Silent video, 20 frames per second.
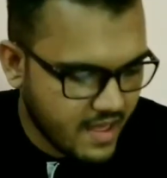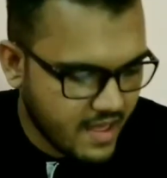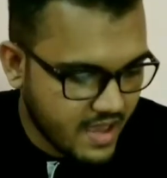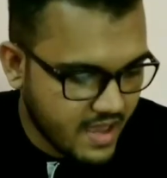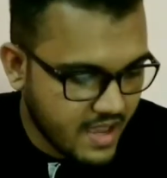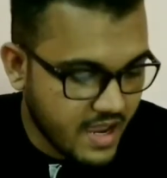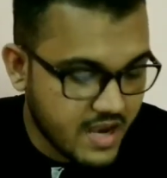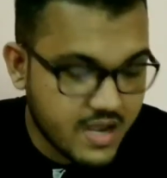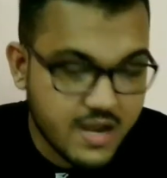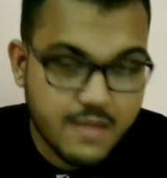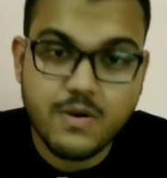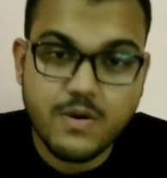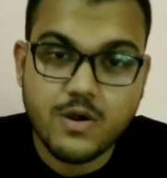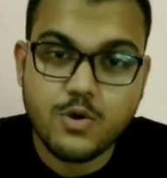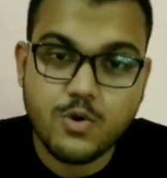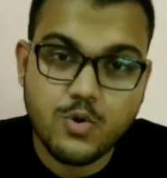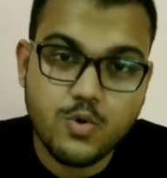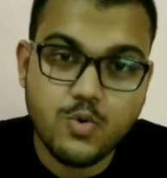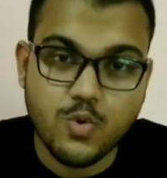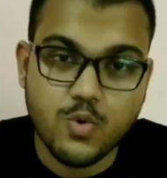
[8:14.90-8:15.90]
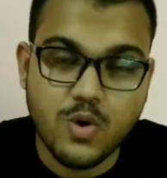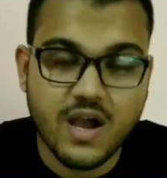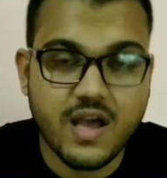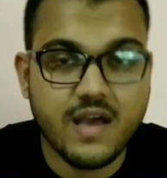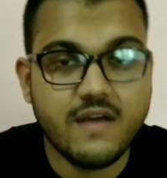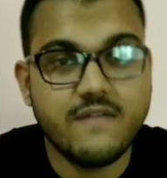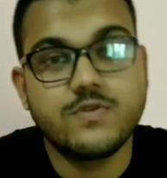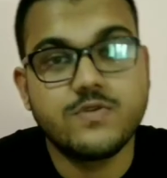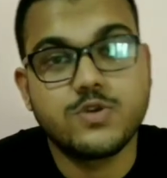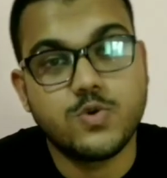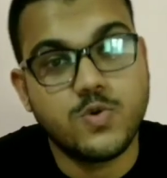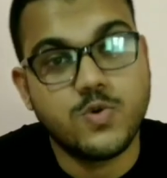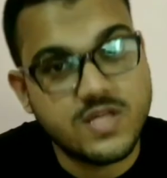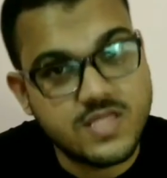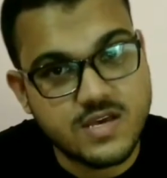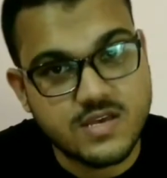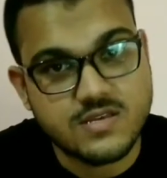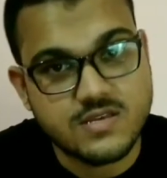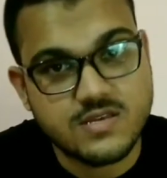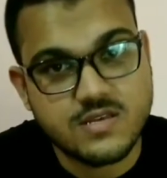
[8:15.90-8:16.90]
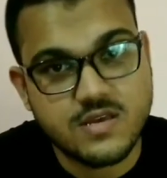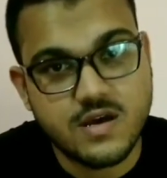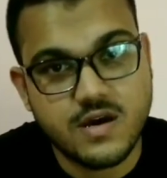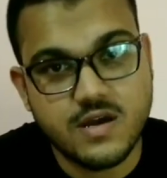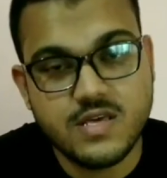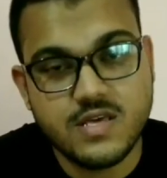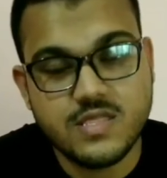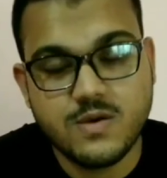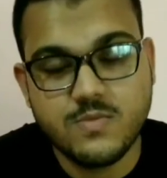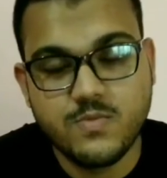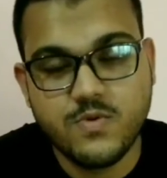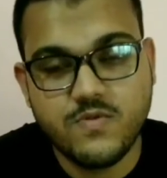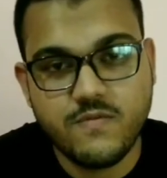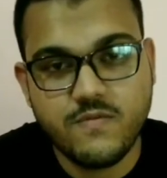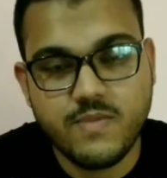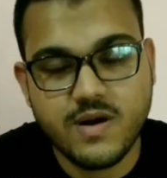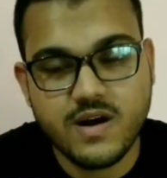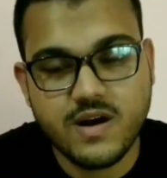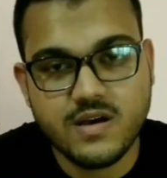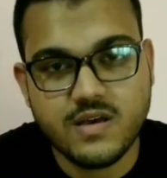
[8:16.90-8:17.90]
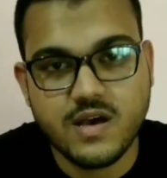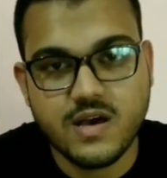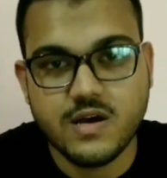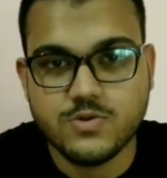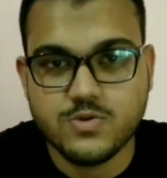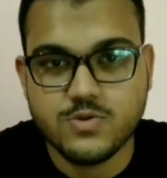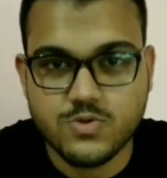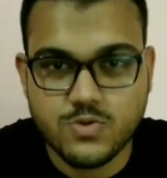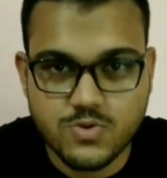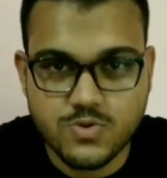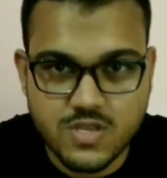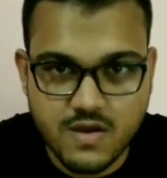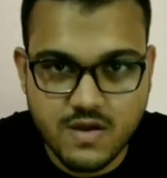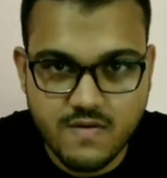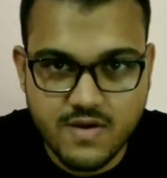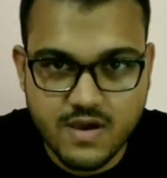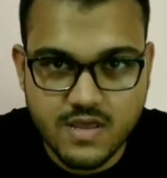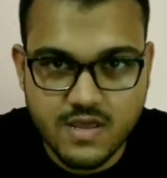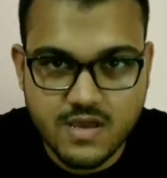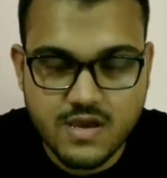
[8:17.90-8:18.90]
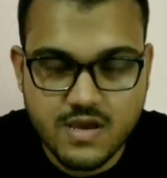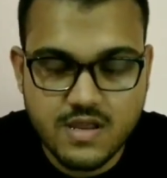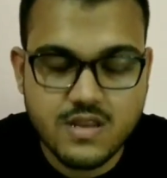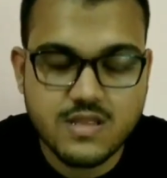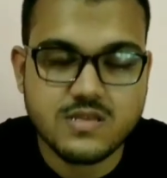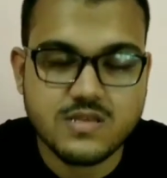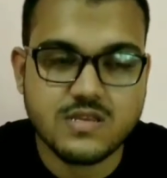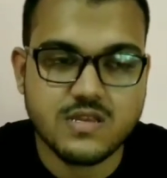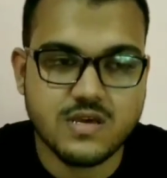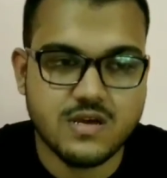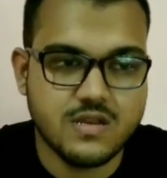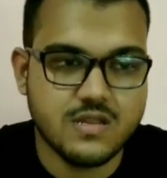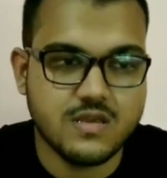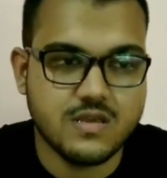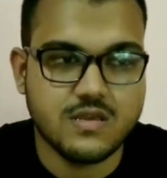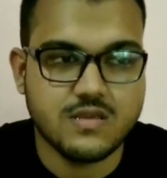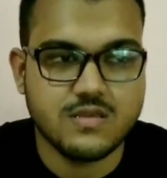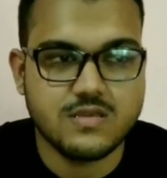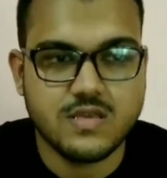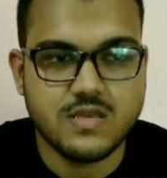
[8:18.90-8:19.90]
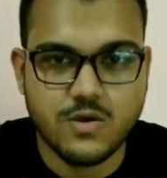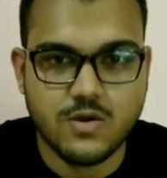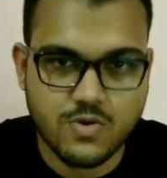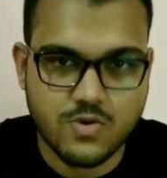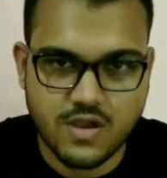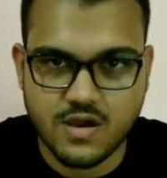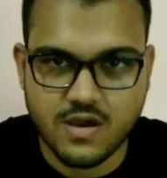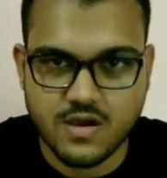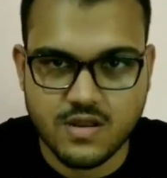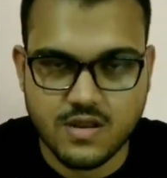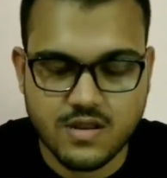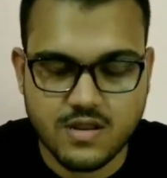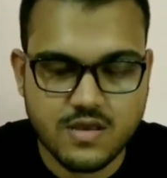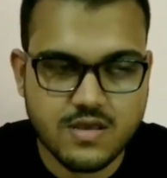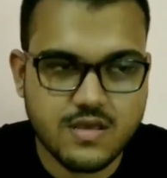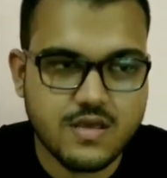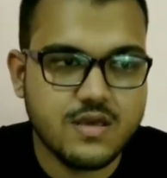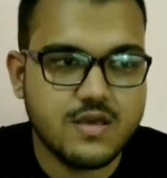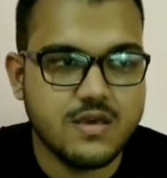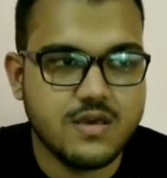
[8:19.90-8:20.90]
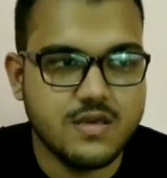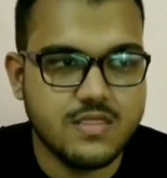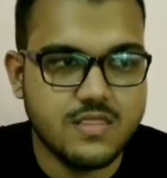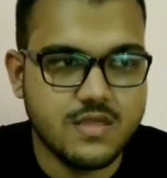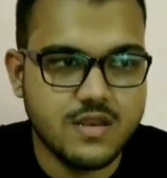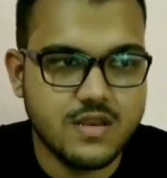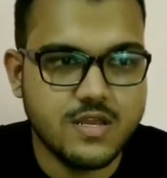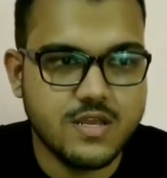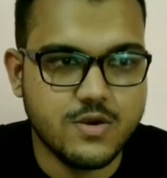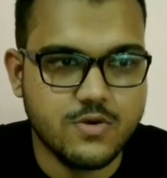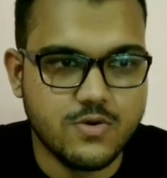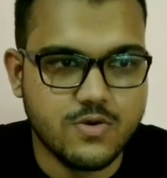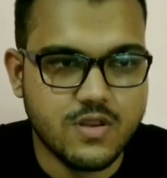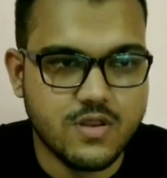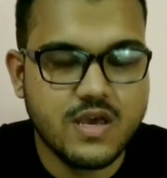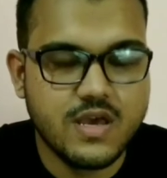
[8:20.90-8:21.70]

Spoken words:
At number 2, I have Swades, another movie by Ashutosh Gawariker, starring Shah Rukh Khan in the lead role.